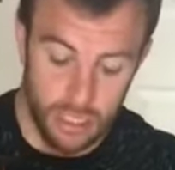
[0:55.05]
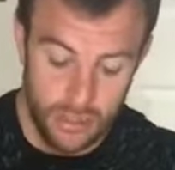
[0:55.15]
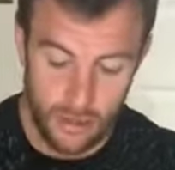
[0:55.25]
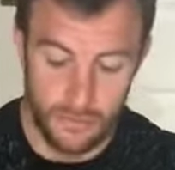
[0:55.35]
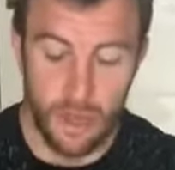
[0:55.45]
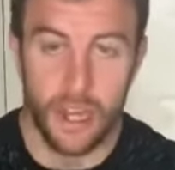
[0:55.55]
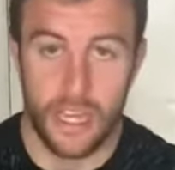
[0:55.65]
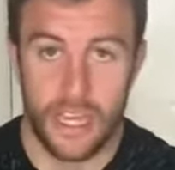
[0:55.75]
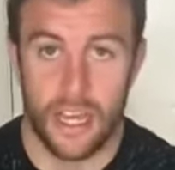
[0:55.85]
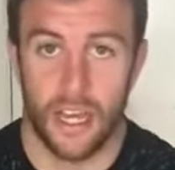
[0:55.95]
So
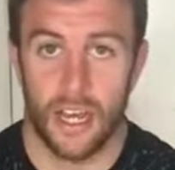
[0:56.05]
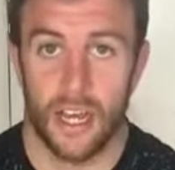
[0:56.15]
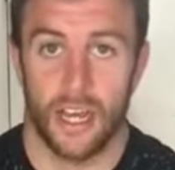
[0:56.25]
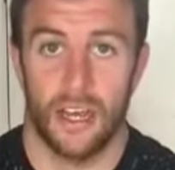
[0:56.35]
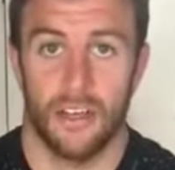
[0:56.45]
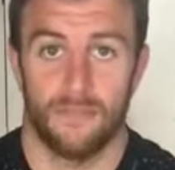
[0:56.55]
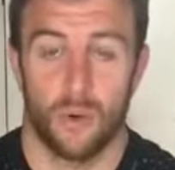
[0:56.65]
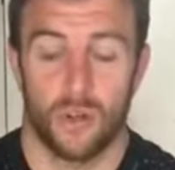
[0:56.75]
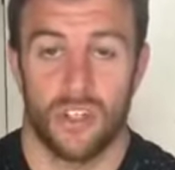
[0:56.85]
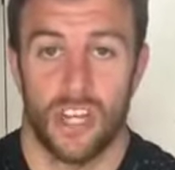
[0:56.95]
my
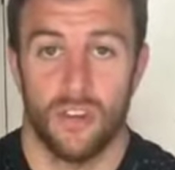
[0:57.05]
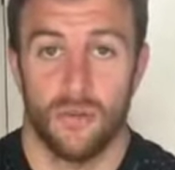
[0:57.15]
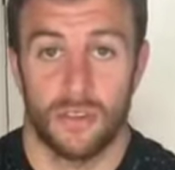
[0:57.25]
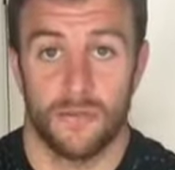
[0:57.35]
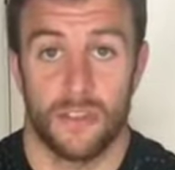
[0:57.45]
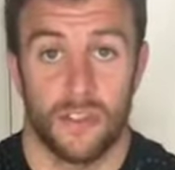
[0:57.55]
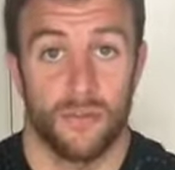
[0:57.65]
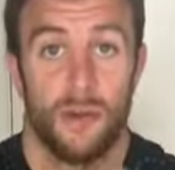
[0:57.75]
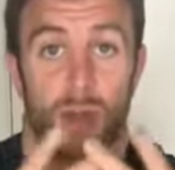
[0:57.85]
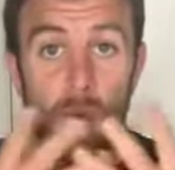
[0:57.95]
portion size will be different to
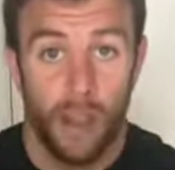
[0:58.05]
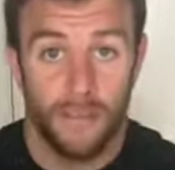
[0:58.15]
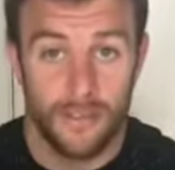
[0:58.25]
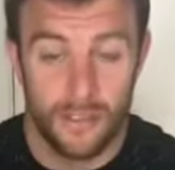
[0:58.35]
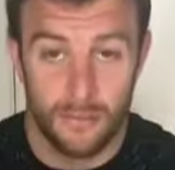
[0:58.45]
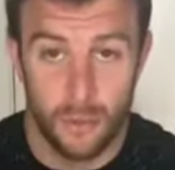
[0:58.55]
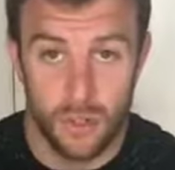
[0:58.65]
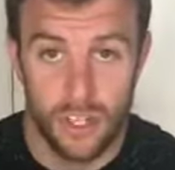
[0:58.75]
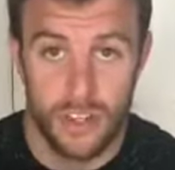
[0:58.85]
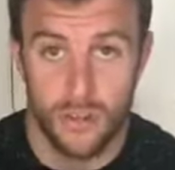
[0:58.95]
my wife's
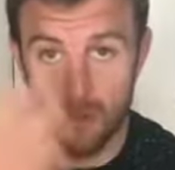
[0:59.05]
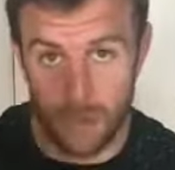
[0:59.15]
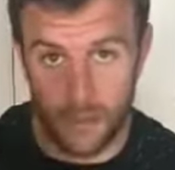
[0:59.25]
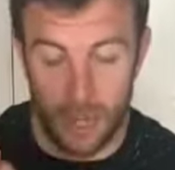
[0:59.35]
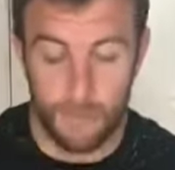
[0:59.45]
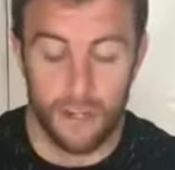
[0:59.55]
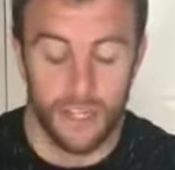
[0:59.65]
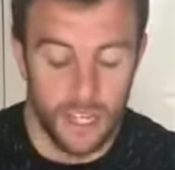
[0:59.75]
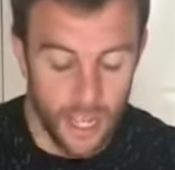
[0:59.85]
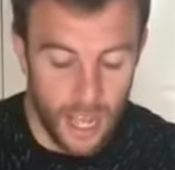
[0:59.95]
portion size, who's behind the camera,
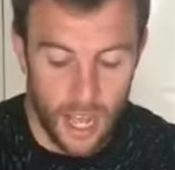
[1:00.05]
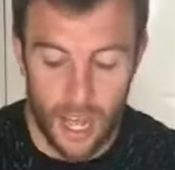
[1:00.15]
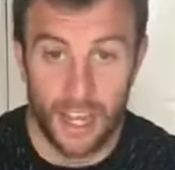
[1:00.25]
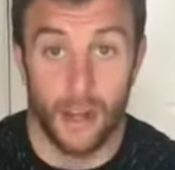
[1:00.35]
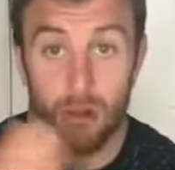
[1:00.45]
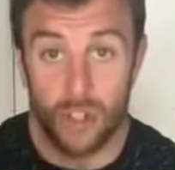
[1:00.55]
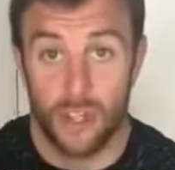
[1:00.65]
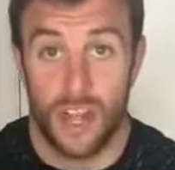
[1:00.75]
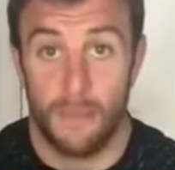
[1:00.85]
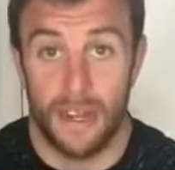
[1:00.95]
and I'll show
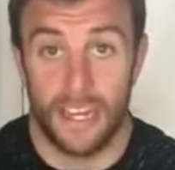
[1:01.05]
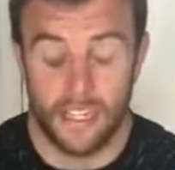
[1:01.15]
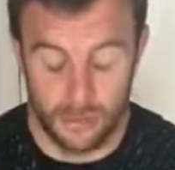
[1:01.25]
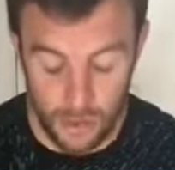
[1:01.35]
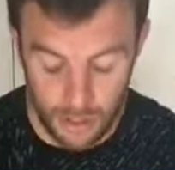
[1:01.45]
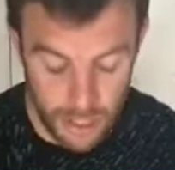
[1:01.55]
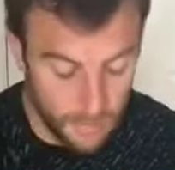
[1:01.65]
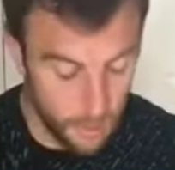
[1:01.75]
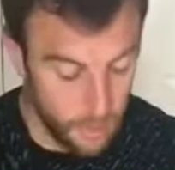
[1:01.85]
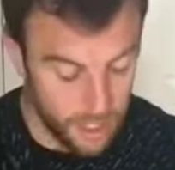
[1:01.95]
you that a bit later on.
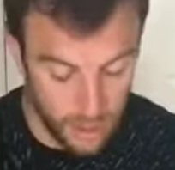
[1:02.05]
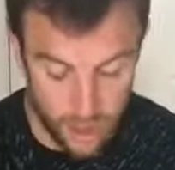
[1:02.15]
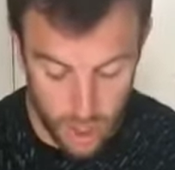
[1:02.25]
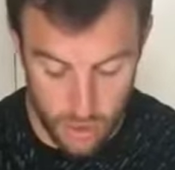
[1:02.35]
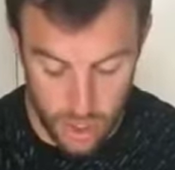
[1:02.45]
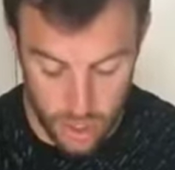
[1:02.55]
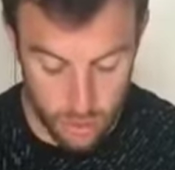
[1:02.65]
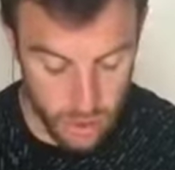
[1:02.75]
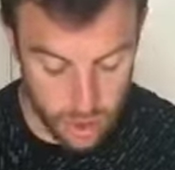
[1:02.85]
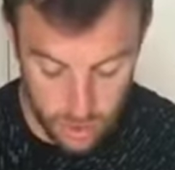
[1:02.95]
But we're going to show
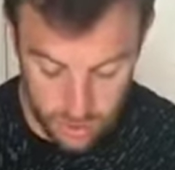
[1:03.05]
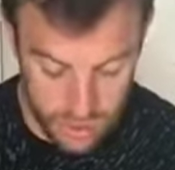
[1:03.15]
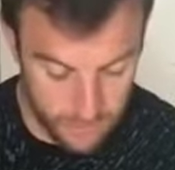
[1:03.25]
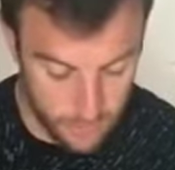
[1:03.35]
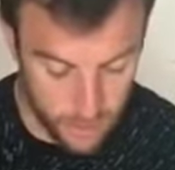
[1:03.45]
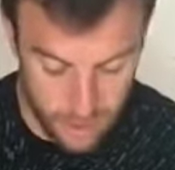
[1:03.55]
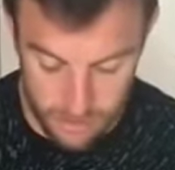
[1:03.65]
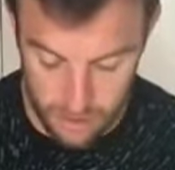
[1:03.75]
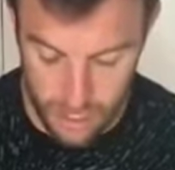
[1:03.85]
you, just using these food items I